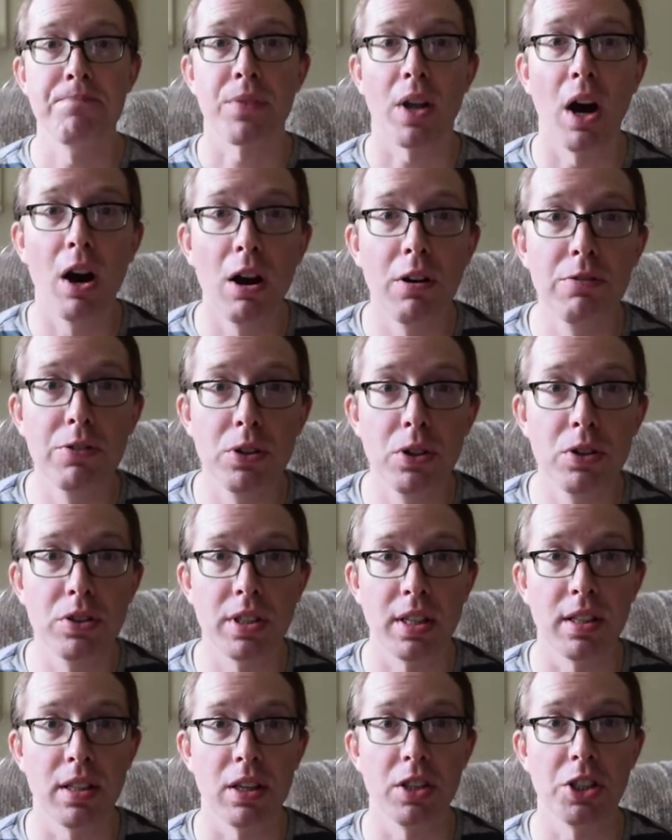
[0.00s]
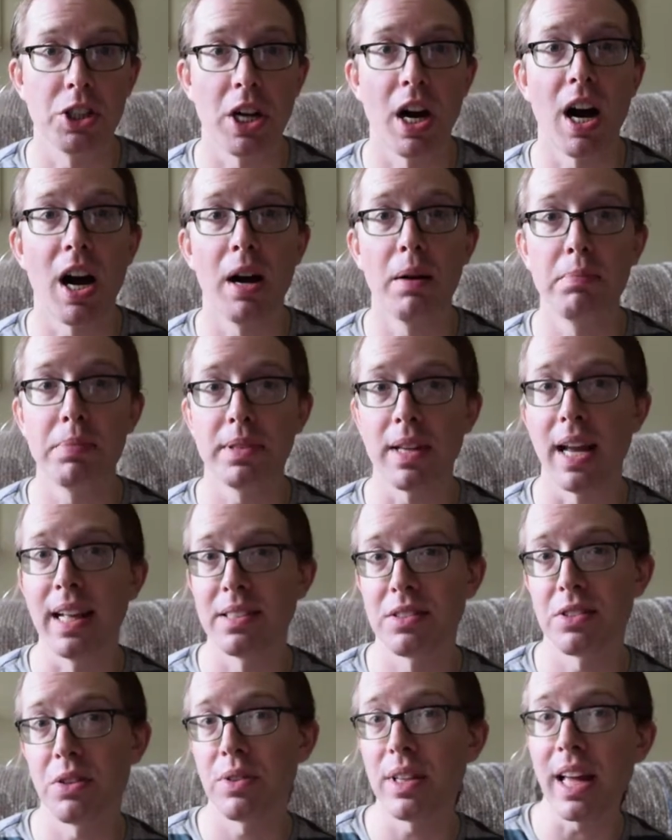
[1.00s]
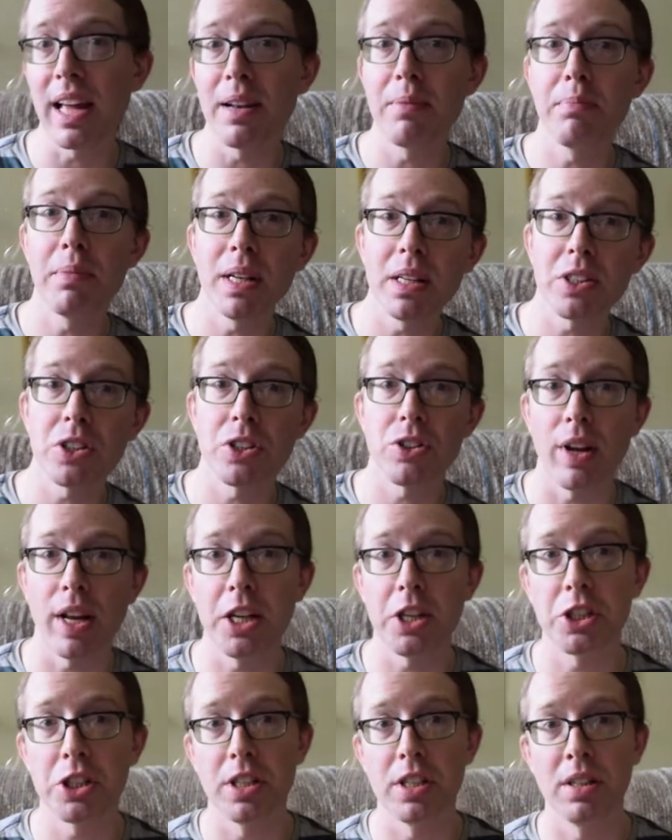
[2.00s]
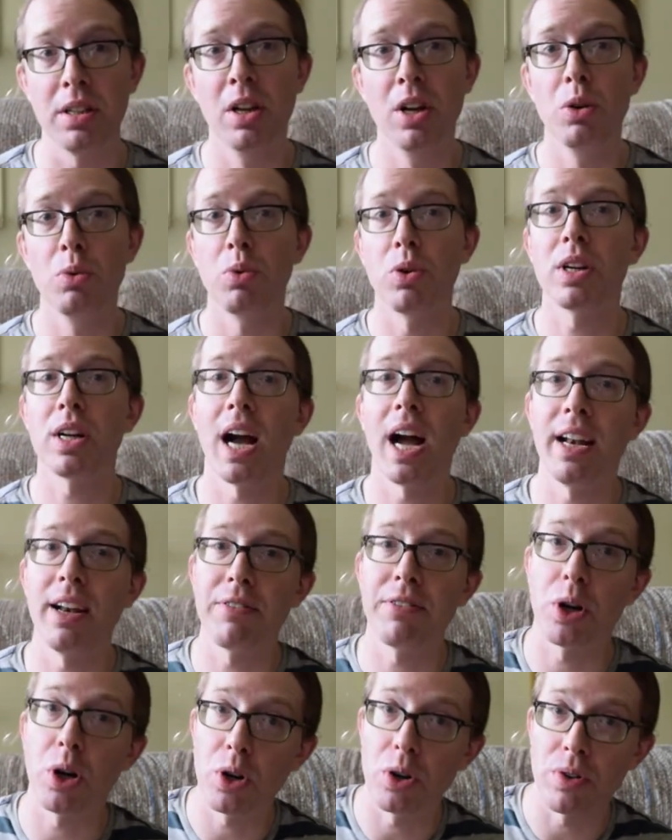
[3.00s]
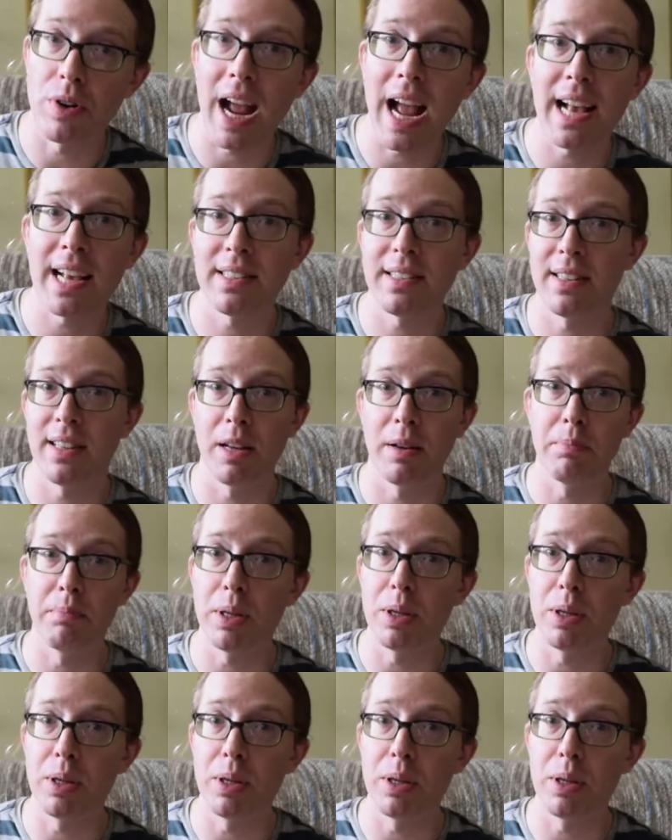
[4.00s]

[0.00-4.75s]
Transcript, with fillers: of losing their jobs. And so the administration will kind of harass them,